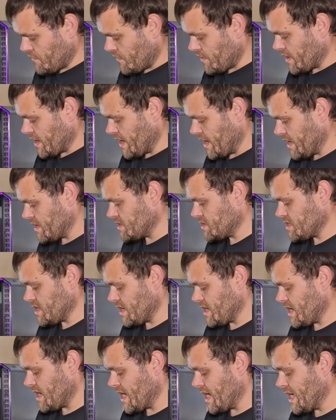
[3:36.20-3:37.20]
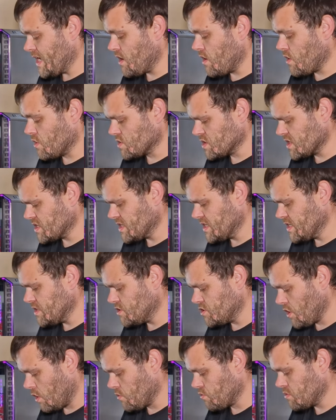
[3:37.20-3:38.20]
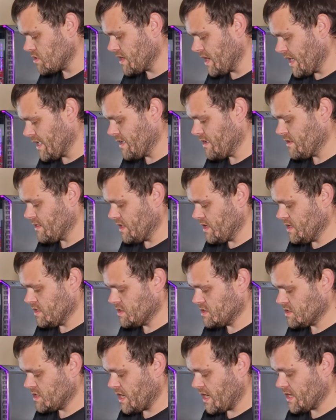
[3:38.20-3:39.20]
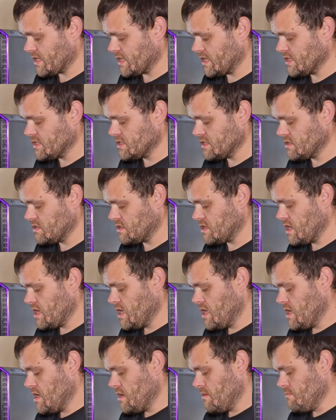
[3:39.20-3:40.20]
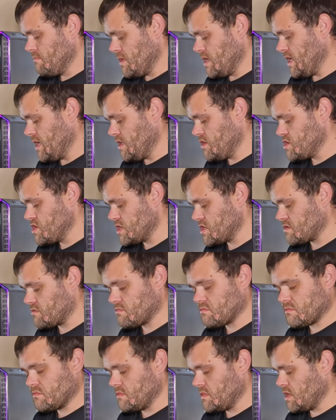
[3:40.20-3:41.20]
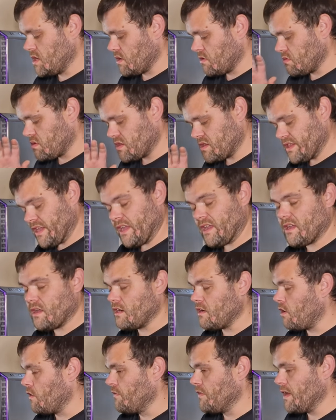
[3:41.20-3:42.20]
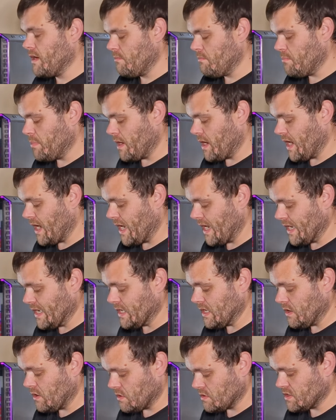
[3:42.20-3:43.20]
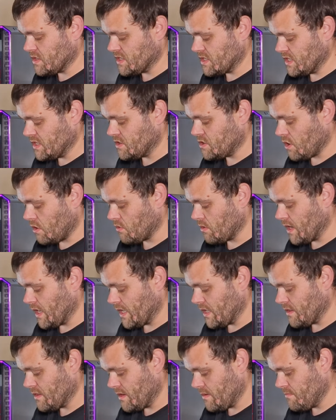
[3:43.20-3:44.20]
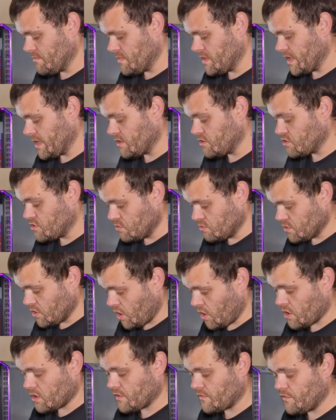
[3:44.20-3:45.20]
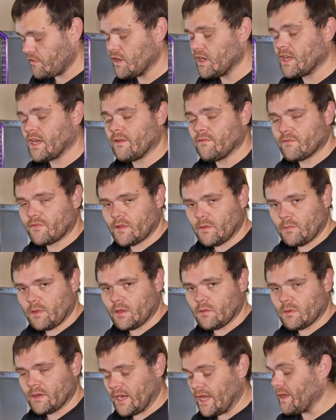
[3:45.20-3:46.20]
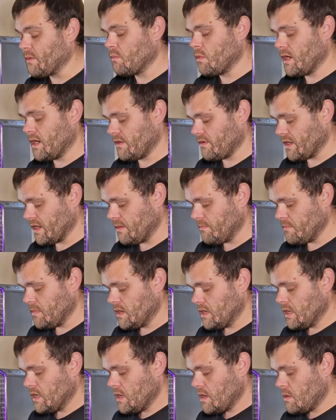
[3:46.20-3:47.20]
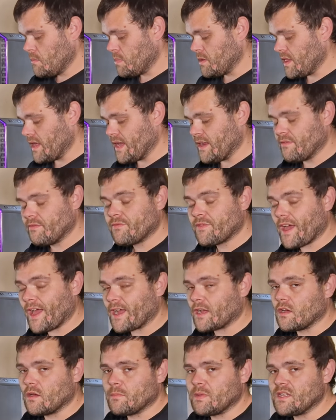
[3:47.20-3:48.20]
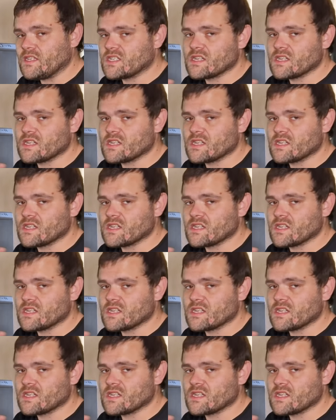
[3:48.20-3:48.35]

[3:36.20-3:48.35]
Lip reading: headset, I honestly don't like these. That isn't me just, you know, thinging on them, but I honestly don't like them. They do not feel comfortable when I'm wearing them. But then that could be